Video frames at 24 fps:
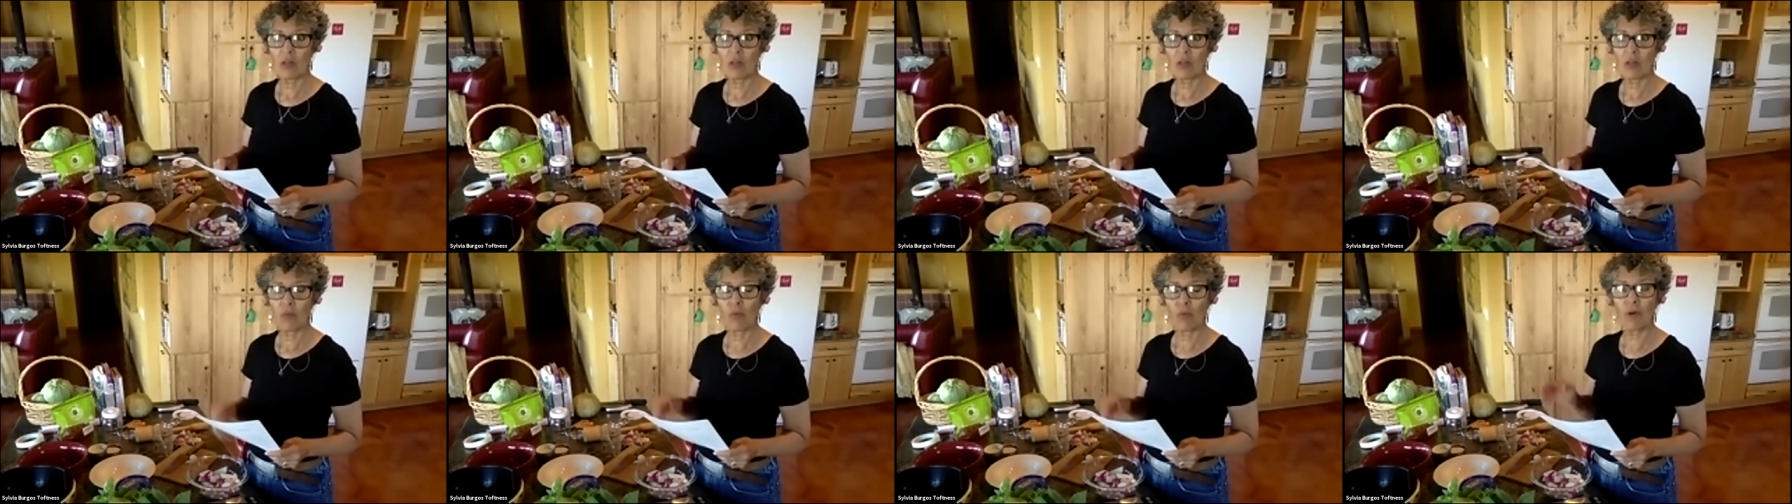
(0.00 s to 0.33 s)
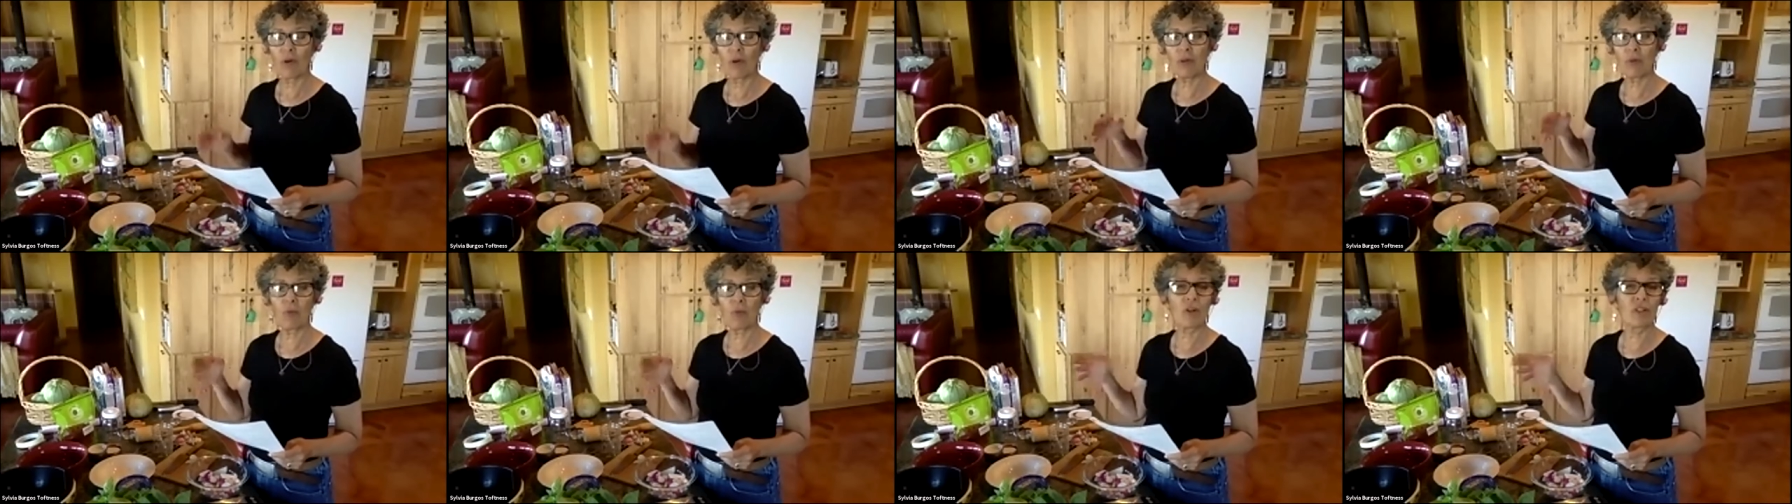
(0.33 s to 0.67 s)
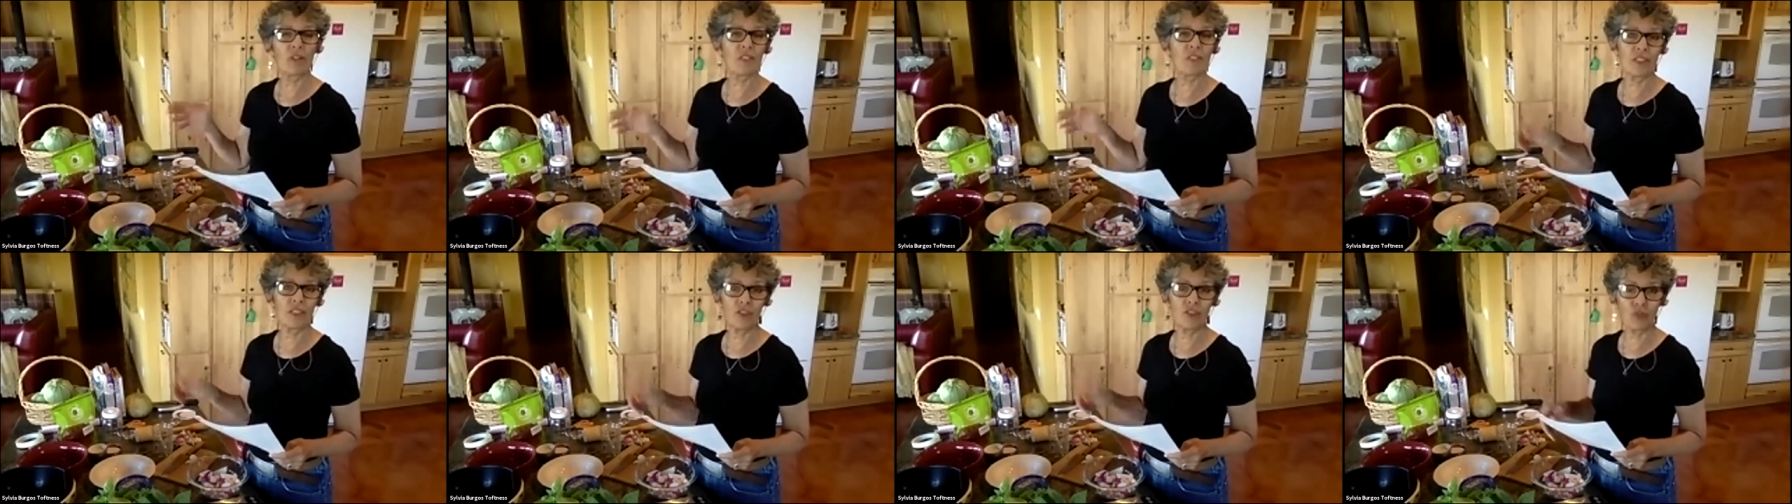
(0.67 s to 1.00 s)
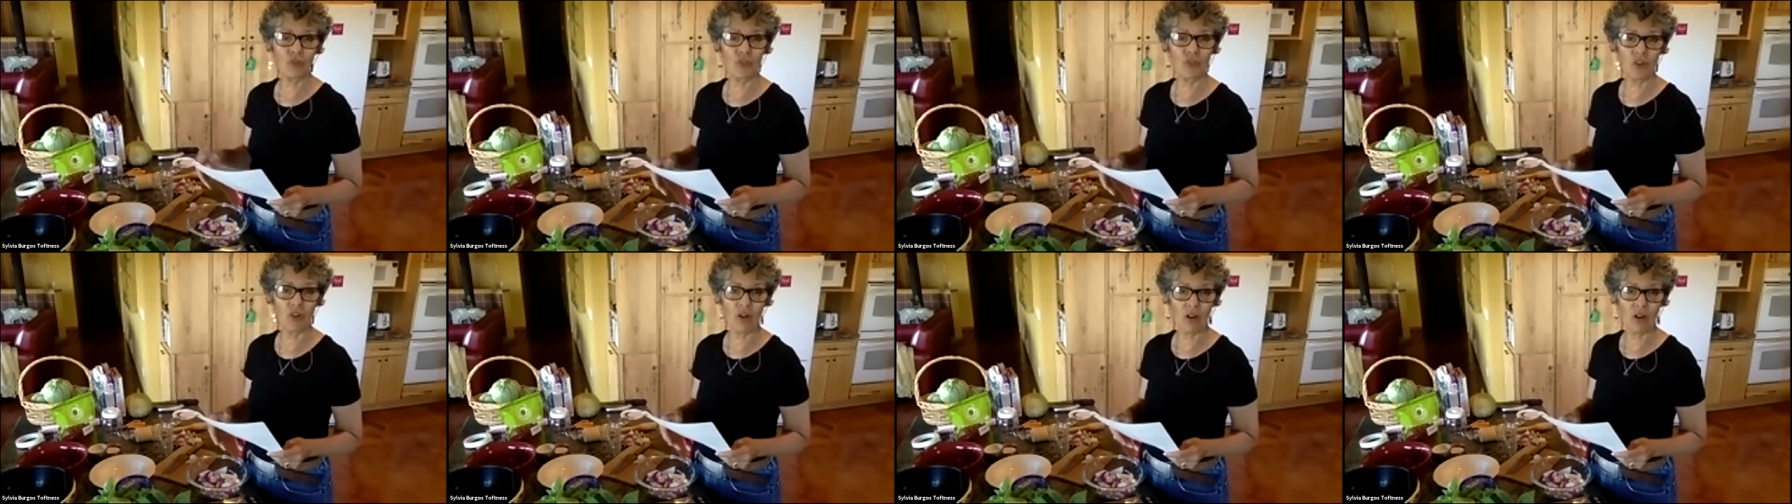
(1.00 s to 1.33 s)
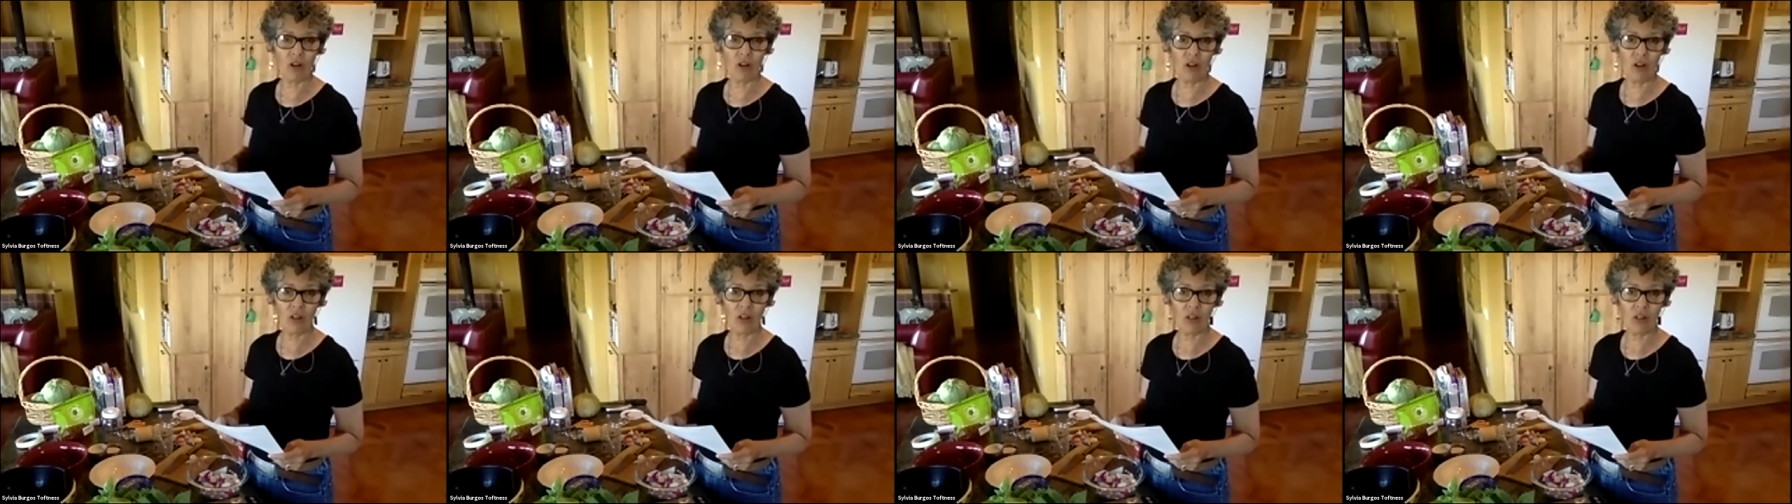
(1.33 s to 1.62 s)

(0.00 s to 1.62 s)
what it was that you saw,